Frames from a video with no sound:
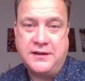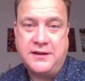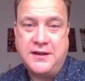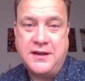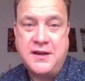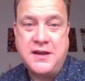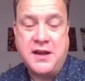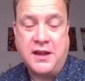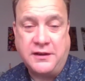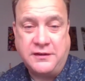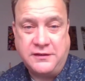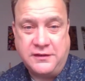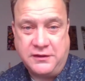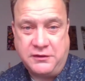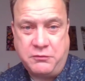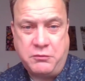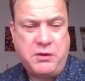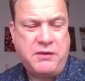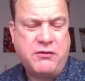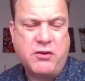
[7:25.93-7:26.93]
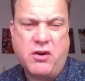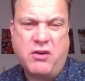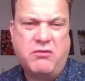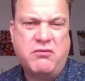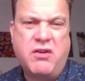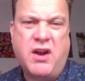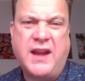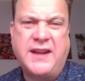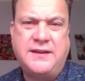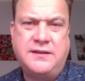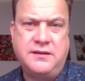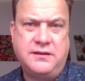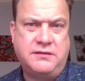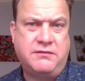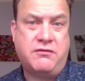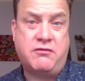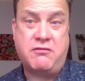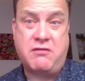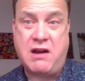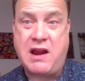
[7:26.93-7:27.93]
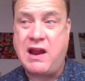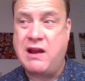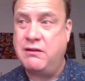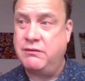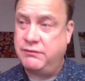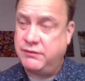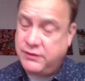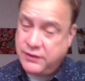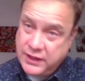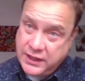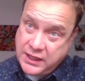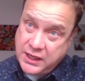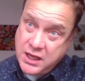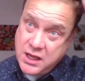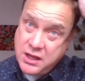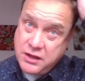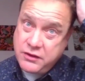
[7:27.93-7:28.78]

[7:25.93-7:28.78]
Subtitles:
London. We've got writers of around the